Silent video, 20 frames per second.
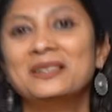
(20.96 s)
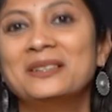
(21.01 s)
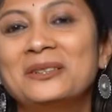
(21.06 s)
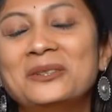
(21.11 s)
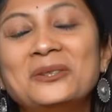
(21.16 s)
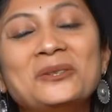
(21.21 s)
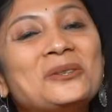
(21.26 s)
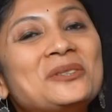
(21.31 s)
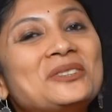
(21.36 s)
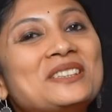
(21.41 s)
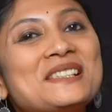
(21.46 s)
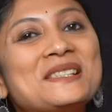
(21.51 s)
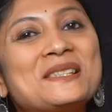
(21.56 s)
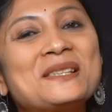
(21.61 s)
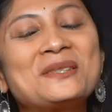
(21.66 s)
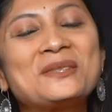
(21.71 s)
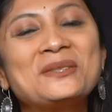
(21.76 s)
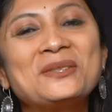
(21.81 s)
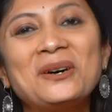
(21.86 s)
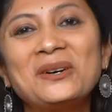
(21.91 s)
No, this
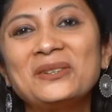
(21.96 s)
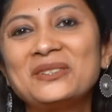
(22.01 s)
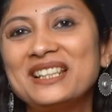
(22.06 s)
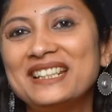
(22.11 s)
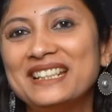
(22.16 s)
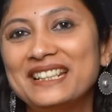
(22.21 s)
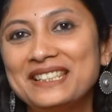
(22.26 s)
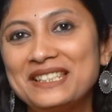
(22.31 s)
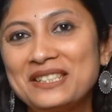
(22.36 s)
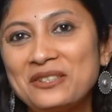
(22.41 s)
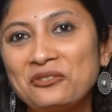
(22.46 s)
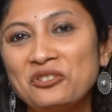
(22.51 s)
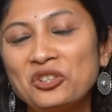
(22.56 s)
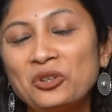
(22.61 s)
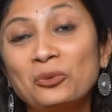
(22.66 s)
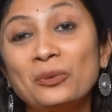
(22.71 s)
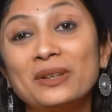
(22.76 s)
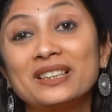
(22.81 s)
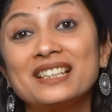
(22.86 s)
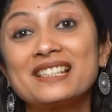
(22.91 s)
is not an interview
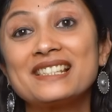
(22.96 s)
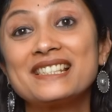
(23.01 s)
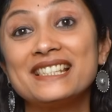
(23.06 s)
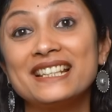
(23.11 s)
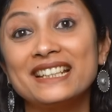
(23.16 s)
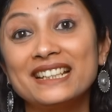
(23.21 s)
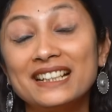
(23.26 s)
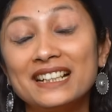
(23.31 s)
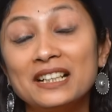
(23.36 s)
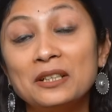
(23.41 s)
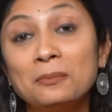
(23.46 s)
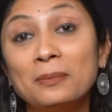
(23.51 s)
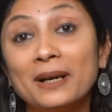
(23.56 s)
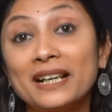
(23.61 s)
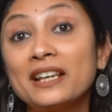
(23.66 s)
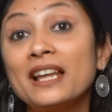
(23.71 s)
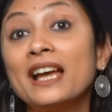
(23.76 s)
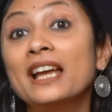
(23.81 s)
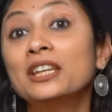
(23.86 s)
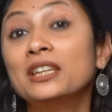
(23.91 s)
with a singer,
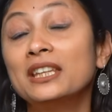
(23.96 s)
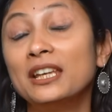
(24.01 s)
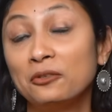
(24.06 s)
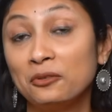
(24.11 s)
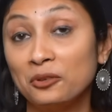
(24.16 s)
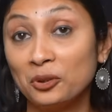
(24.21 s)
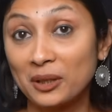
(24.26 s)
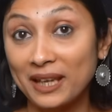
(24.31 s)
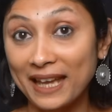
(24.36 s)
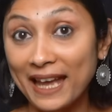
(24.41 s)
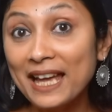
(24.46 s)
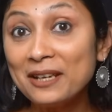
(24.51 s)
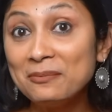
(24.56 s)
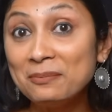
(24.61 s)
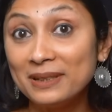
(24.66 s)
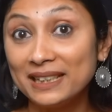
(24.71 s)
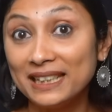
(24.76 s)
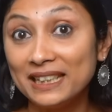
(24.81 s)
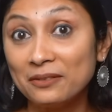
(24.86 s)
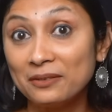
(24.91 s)
but if you can
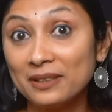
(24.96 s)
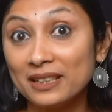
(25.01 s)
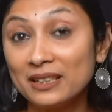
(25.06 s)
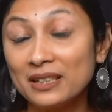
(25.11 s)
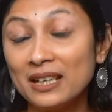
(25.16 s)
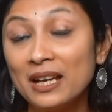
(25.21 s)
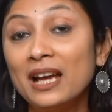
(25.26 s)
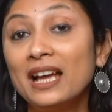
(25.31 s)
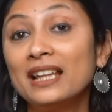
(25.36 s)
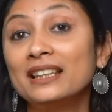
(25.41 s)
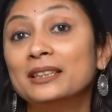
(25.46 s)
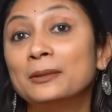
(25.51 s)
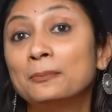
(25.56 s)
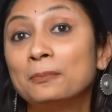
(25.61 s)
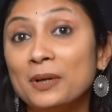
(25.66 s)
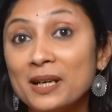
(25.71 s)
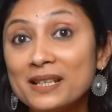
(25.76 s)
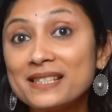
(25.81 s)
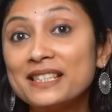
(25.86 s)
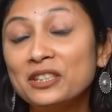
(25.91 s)
believe it, the
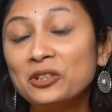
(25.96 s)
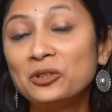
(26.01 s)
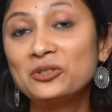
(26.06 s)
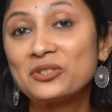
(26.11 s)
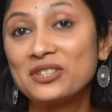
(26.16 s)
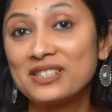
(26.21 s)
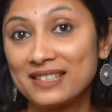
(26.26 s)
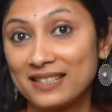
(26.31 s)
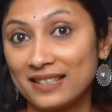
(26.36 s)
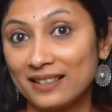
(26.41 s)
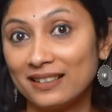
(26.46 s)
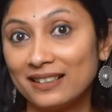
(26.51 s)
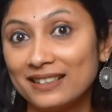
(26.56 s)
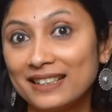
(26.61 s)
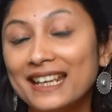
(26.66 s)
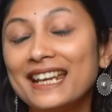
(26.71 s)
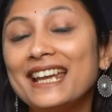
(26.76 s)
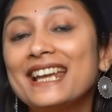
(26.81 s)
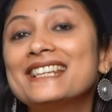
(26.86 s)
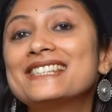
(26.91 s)
person you just
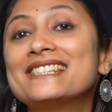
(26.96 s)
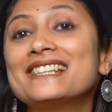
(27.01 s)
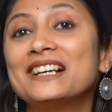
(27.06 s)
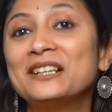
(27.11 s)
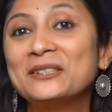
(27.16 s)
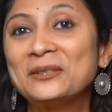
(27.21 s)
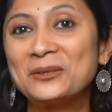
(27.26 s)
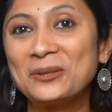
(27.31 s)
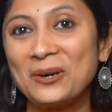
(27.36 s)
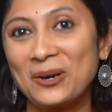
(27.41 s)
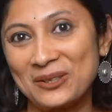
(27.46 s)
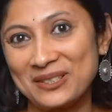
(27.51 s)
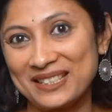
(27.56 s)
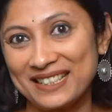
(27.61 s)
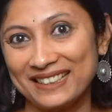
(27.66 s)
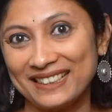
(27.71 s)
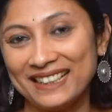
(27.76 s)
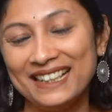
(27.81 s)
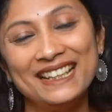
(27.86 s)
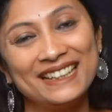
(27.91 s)
heard is a
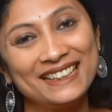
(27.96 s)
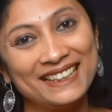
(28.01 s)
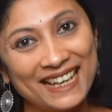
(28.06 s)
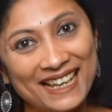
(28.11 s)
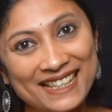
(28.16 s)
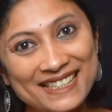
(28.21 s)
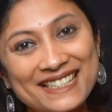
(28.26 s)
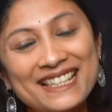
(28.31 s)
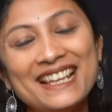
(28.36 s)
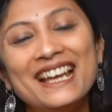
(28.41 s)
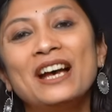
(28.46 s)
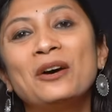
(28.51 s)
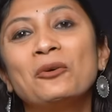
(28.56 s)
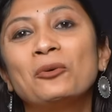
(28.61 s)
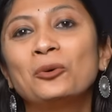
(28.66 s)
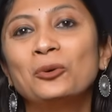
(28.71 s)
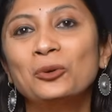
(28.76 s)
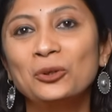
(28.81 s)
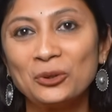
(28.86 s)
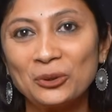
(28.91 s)
doctor. Yes,
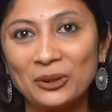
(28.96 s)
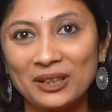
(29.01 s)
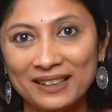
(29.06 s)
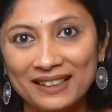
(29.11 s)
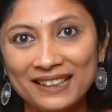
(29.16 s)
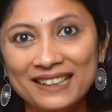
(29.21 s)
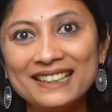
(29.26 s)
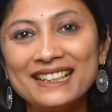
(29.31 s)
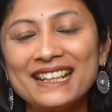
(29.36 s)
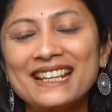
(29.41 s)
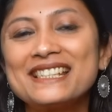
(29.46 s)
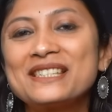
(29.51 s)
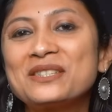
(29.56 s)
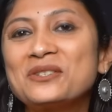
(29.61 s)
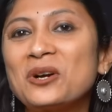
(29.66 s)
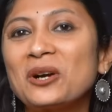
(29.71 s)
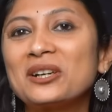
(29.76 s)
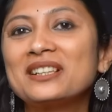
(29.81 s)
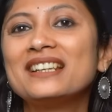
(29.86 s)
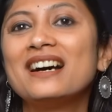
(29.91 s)
who you heard is
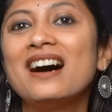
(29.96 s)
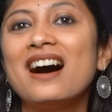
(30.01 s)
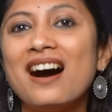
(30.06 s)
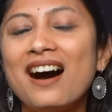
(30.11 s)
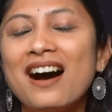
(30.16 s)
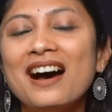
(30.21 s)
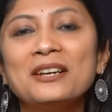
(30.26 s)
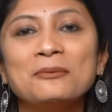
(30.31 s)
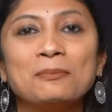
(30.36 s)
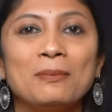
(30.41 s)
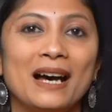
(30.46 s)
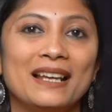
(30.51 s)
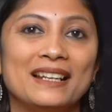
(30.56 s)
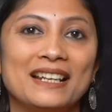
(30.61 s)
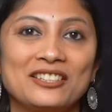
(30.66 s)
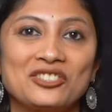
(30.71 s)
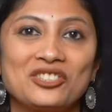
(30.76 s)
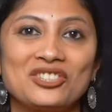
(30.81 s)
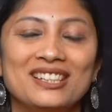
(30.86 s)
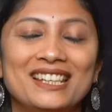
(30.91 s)
Dr. R.
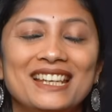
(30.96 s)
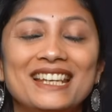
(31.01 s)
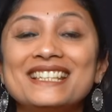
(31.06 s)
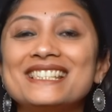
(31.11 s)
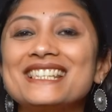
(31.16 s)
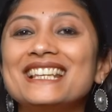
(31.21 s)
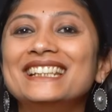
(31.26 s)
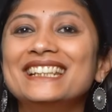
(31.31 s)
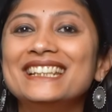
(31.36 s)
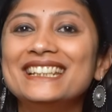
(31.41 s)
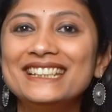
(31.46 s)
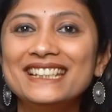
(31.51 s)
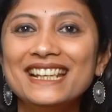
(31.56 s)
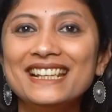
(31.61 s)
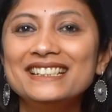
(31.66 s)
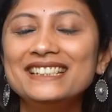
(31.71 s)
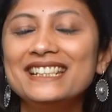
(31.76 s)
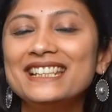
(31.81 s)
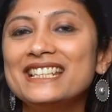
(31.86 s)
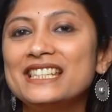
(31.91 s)
Balaji. He's an
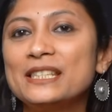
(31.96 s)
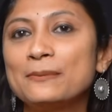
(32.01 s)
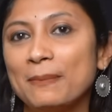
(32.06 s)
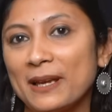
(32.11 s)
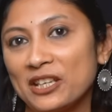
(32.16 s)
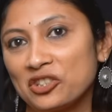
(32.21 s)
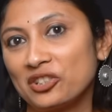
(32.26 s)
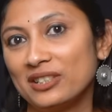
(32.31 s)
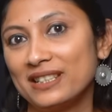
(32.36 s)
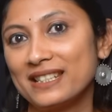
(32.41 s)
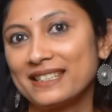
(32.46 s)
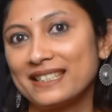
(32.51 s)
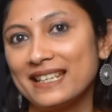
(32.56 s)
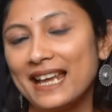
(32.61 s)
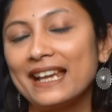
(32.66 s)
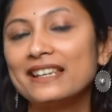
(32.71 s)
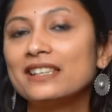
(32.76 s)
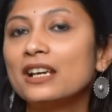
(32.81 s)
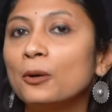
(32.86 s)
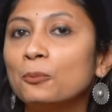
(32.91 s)
ENT specialist
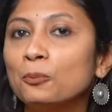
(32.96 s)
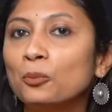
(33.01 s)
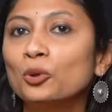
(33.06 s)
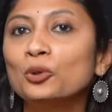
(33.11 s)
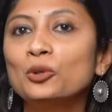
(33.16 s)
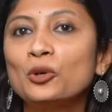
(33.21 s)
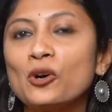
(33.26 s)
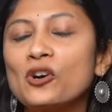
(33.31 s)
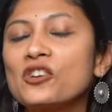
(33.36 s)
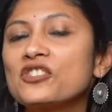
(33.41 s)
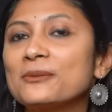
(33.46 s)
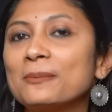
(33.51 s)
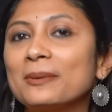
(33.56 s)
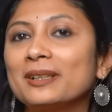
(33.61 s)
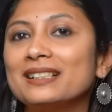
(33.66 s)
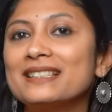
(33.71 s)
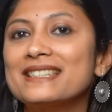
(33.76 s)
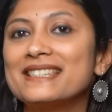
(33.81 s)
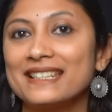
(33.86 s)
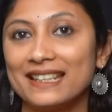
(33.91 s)
at Apollo
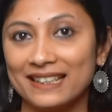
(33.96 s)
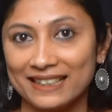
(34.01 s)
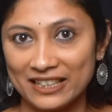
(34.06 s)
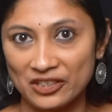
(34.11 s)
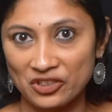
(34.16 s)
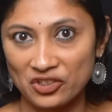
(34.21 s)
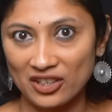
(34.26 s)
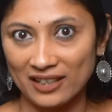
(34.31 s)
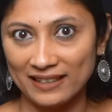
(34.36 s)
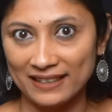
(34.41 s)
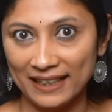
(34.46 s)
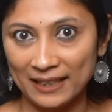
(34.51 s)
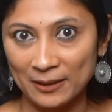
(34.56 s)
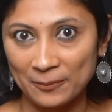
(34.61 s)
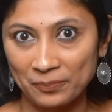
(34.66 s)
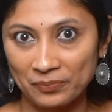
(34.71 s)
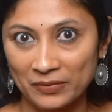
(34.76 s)
Hospitals here in Chennai.